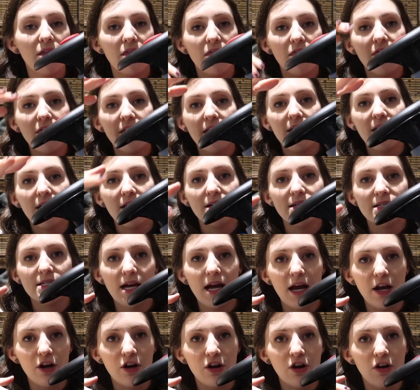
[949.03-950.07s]
the
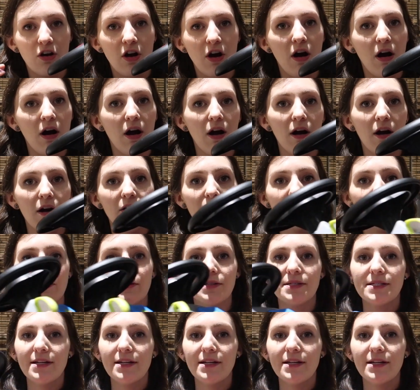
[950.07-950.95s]
entire car there's